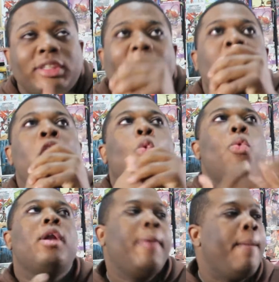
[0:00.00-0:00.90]
Like,
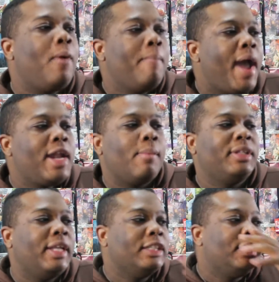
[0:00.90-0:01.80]
what are people mad at
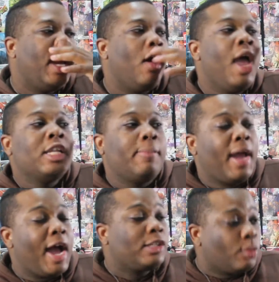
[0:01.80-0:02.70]
with this? Now, to be
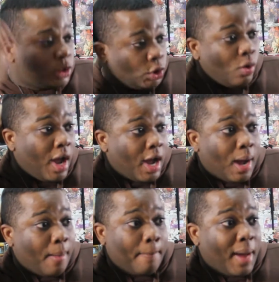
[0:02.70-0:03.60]
honest with you,
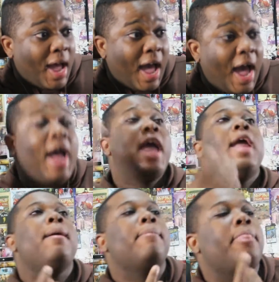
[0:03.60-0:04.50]
um,
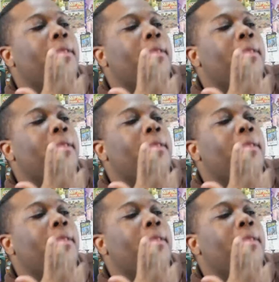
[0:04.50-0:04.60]
I...